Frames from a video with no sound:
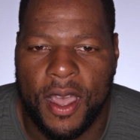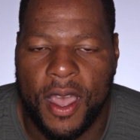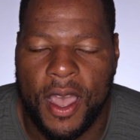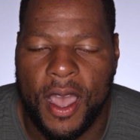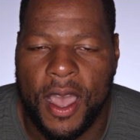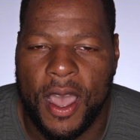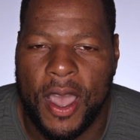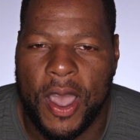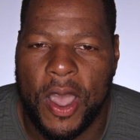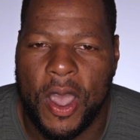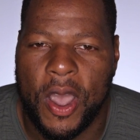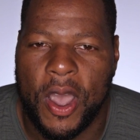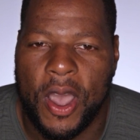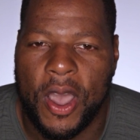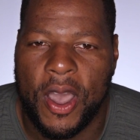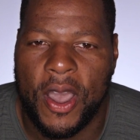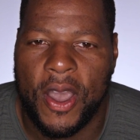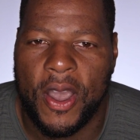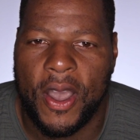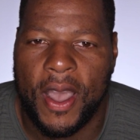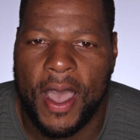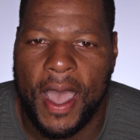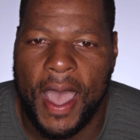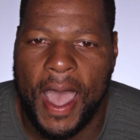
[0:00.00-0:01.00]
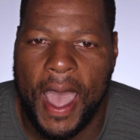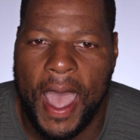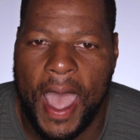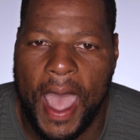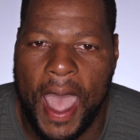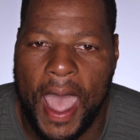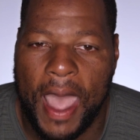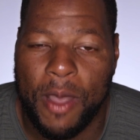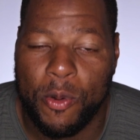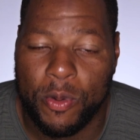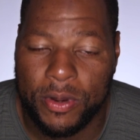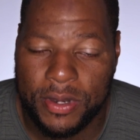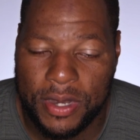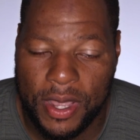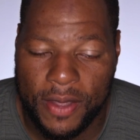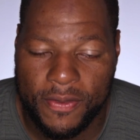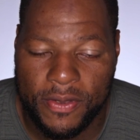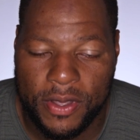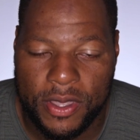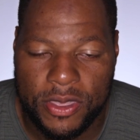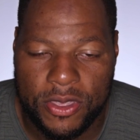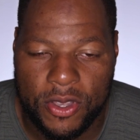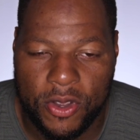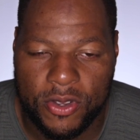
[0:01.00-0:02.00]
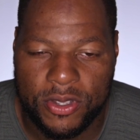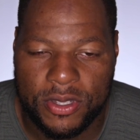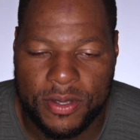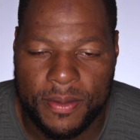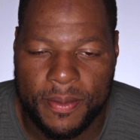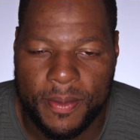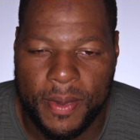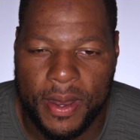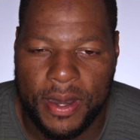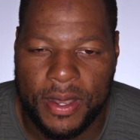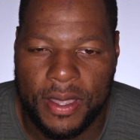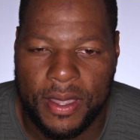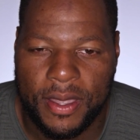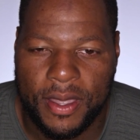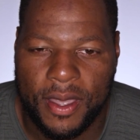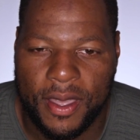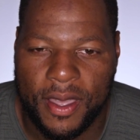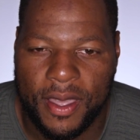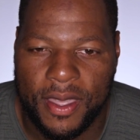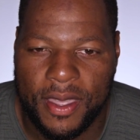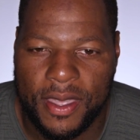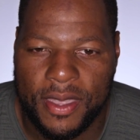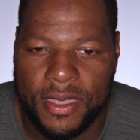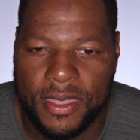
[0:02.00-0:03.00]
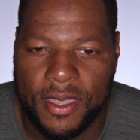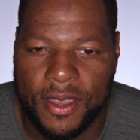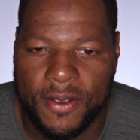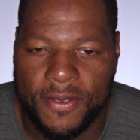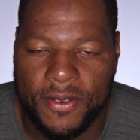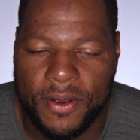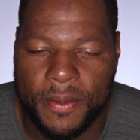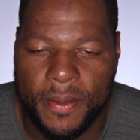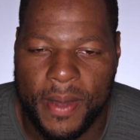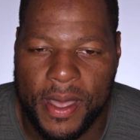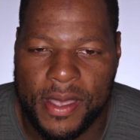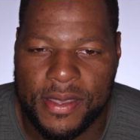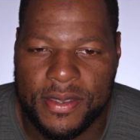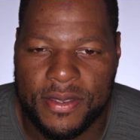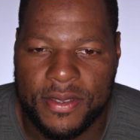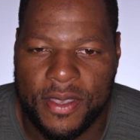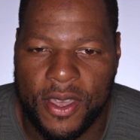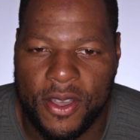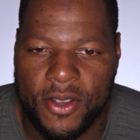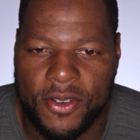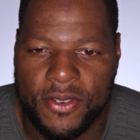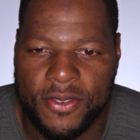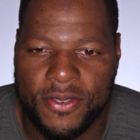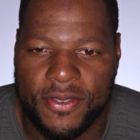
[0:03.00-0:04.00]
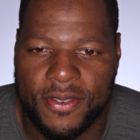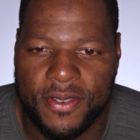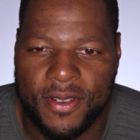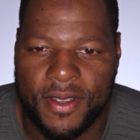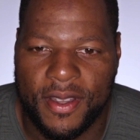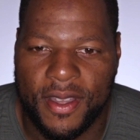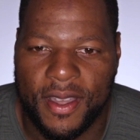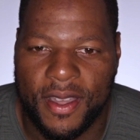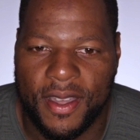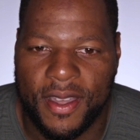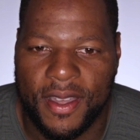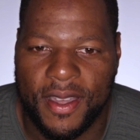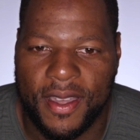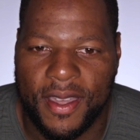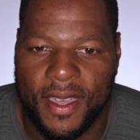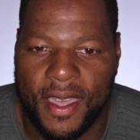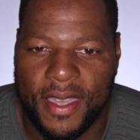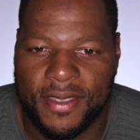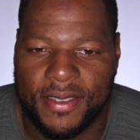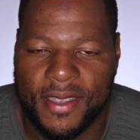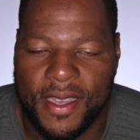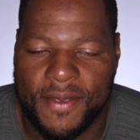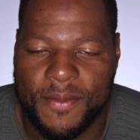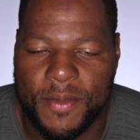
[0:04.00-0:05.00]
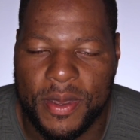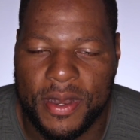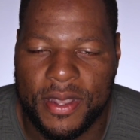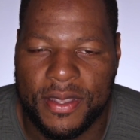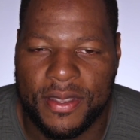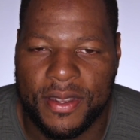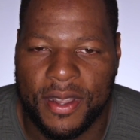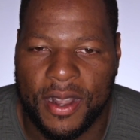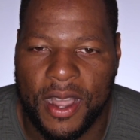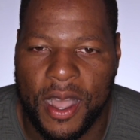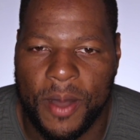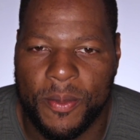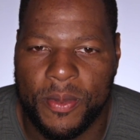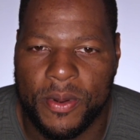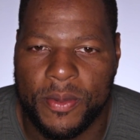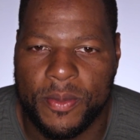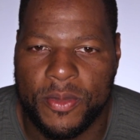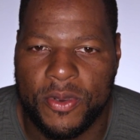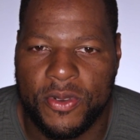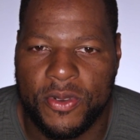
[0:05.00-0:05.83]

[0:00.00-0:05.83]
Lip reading: I would definitely throw some money in there for myself, as I've been in a couple